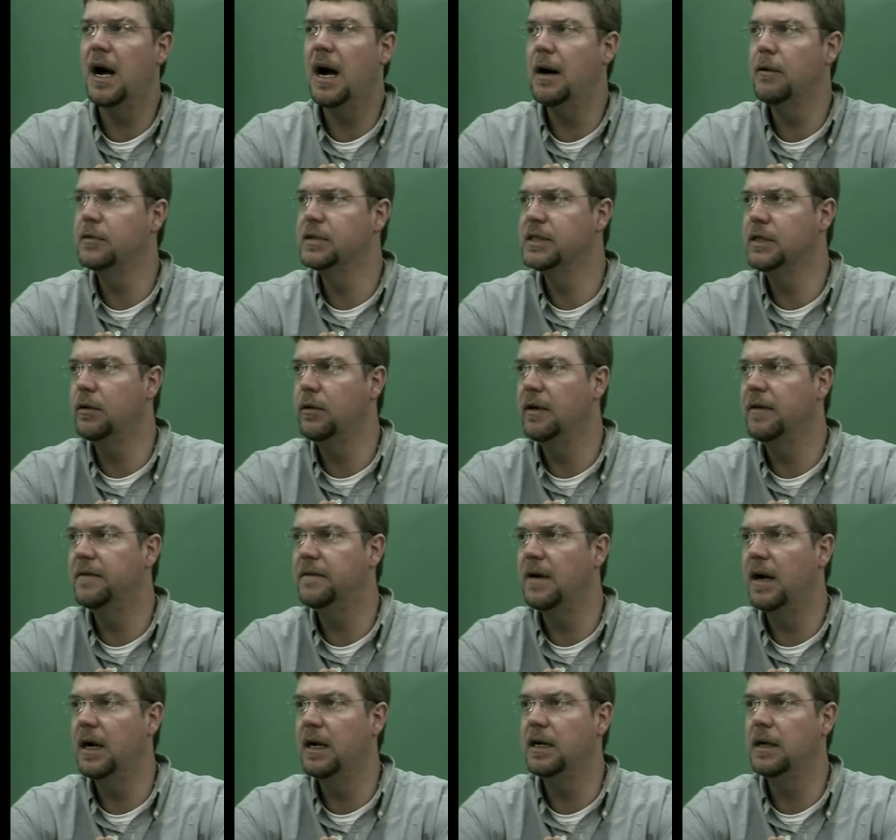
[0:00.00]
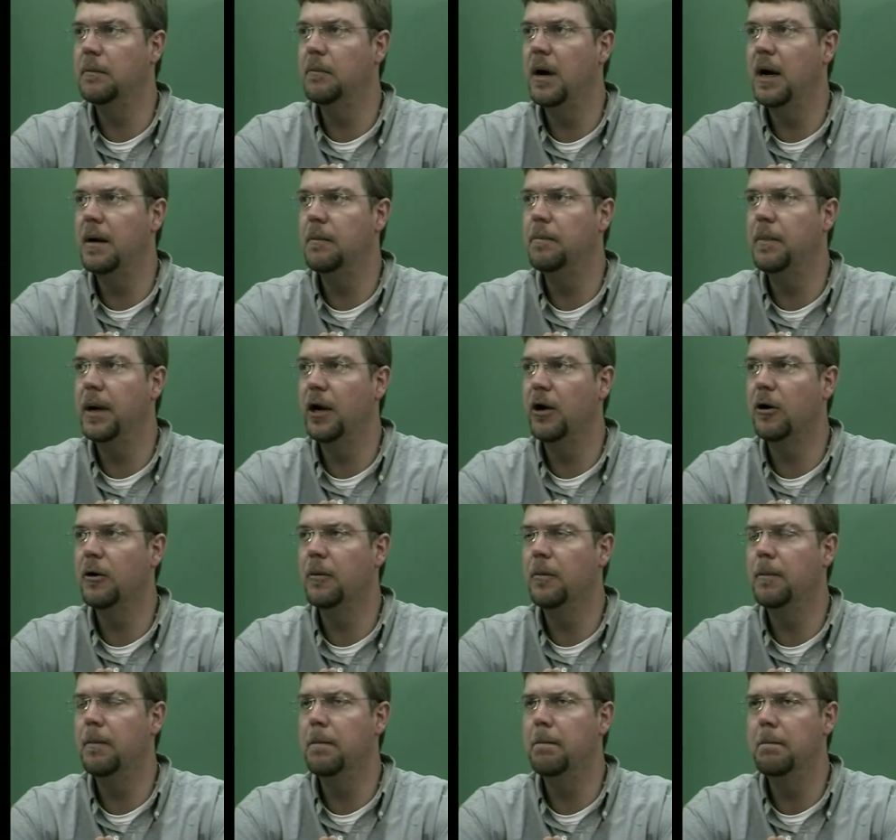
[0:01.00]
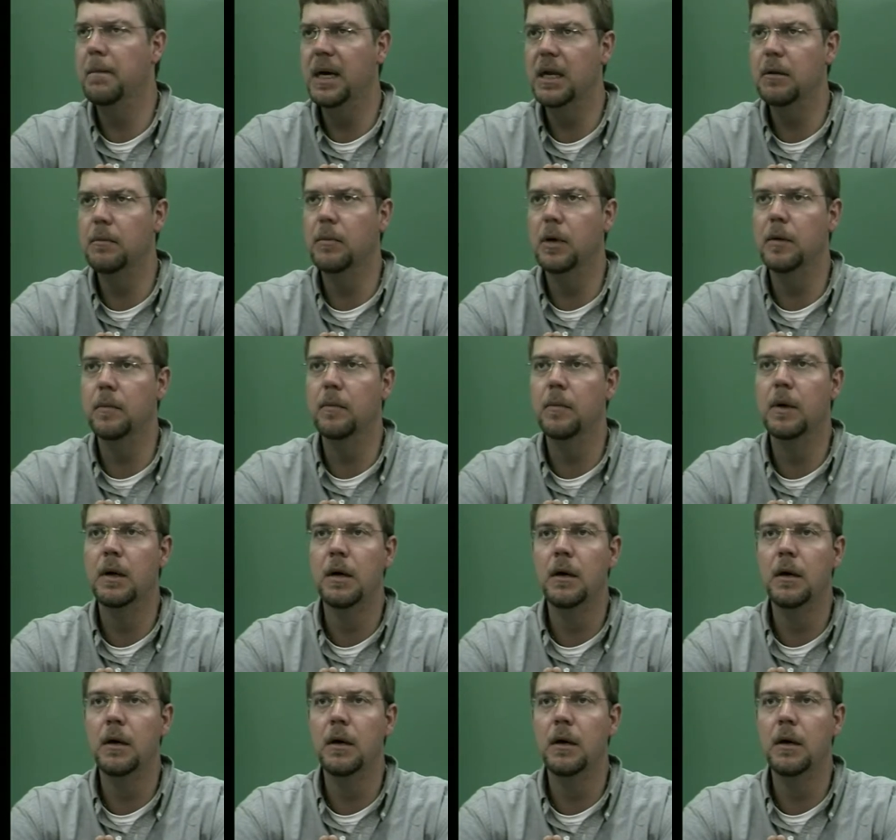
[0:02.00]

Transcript: I was only finding my bare minimum